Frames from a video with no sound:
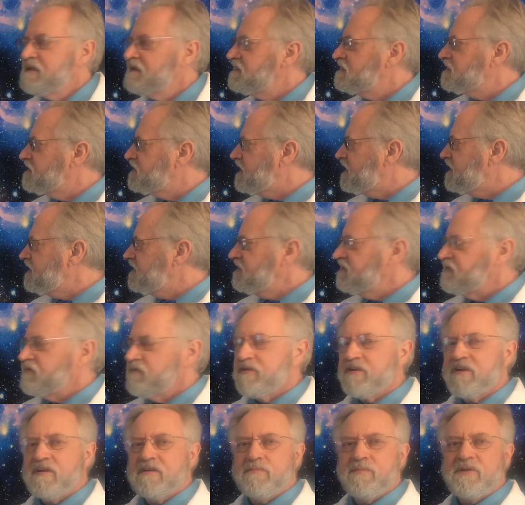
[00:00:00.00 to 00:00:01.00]
Today we're
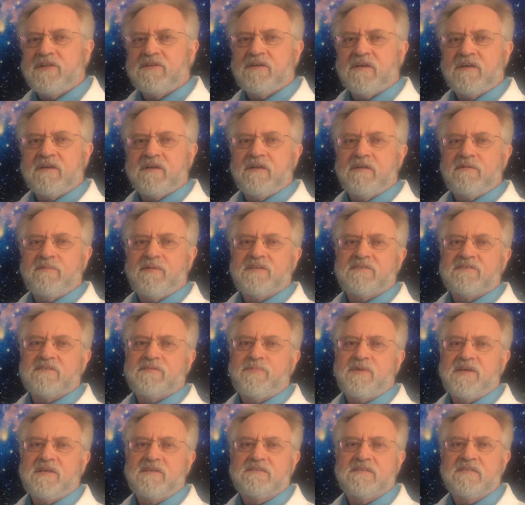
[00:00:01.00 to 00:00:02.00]
going to be talking about
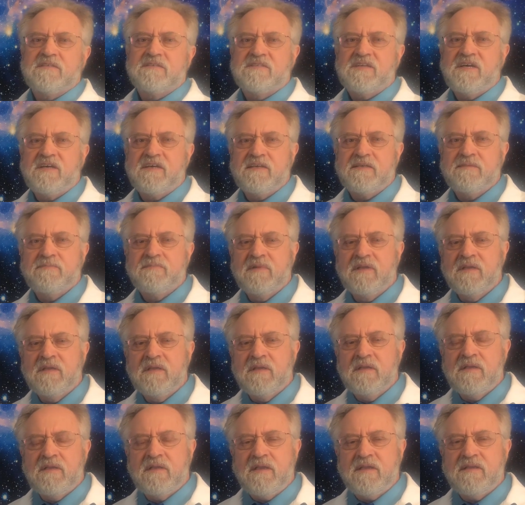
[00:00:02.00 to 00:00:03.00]
space and time
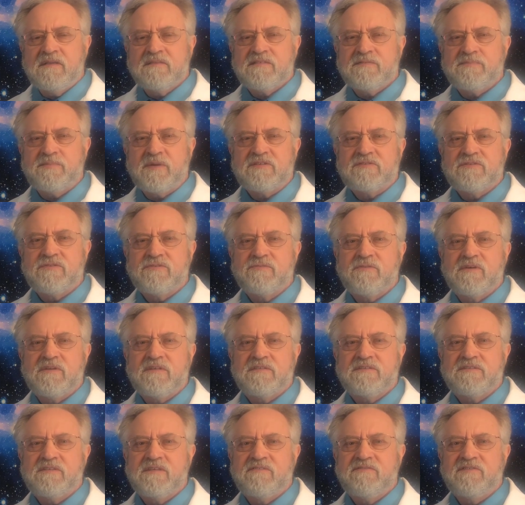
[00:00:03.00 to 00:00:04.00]
and special
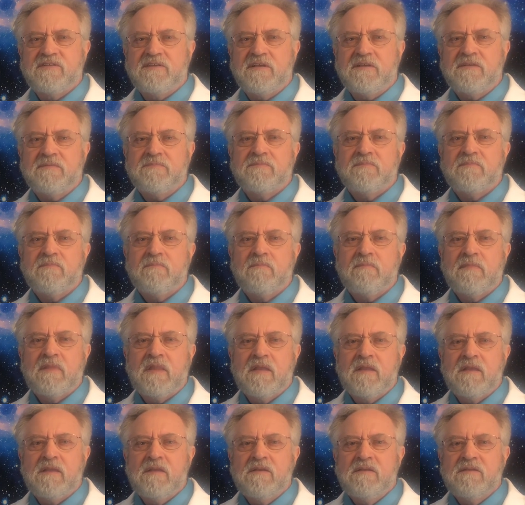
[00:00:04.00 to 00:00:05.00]
relativity.
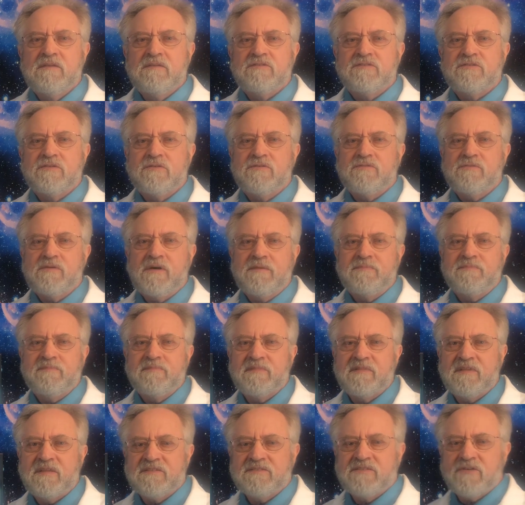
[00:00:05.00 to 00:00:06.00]
So um,
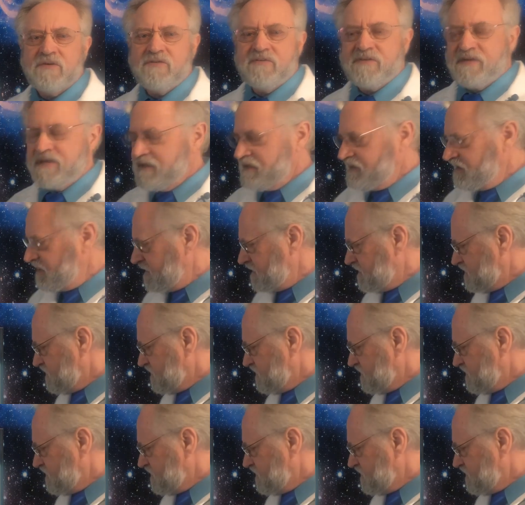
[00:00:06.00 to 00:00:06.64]
let's go ahead and get